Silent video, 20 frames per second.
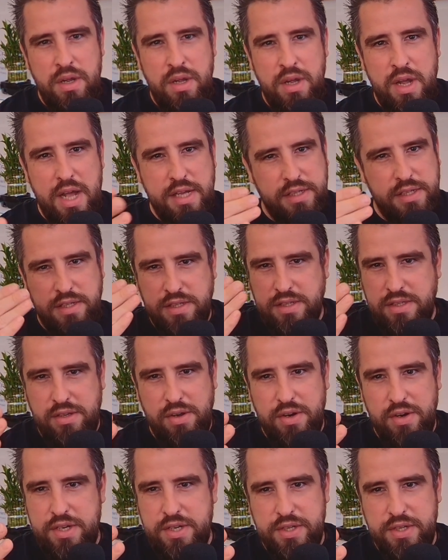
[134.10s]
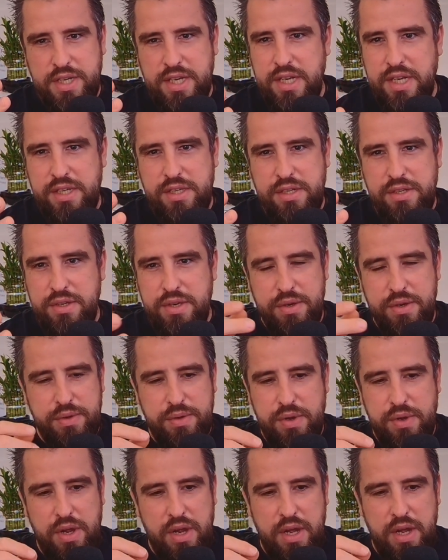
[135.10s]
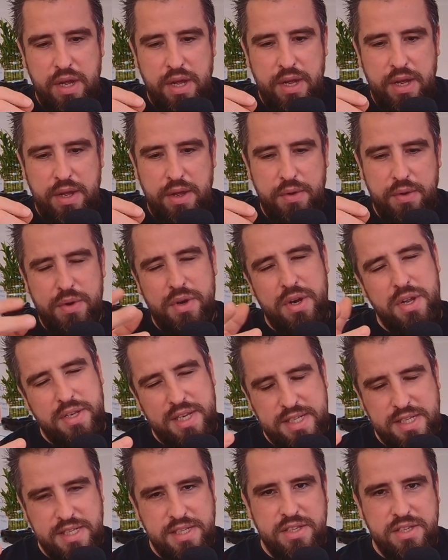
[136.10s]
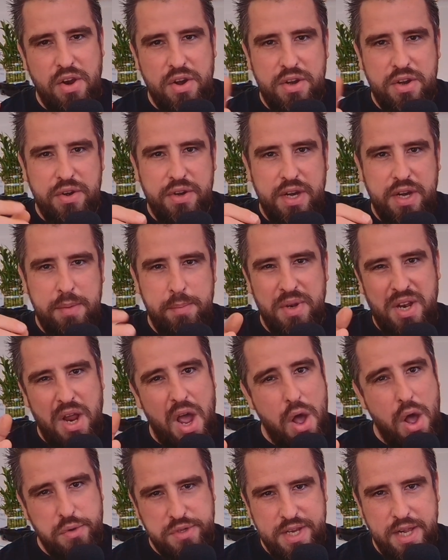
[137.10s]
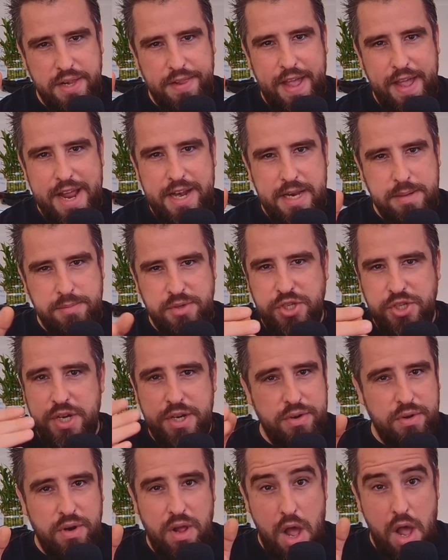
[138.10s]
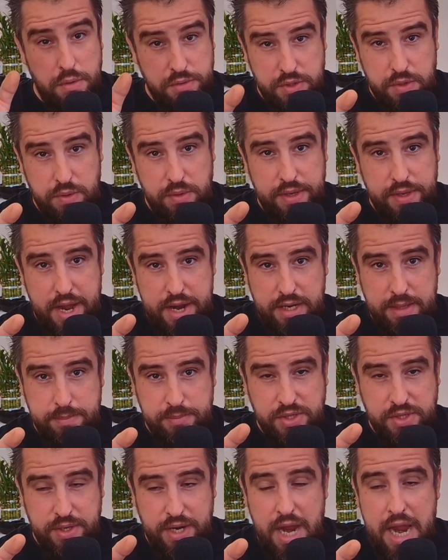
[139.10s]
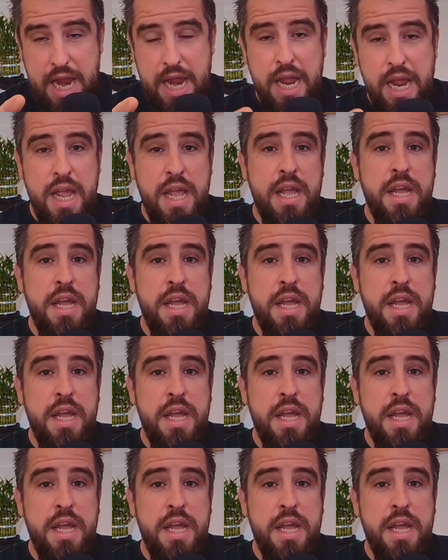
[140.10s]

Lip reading: As a starter kit, you know, or not as a starter kit, but household items, general household items, okay?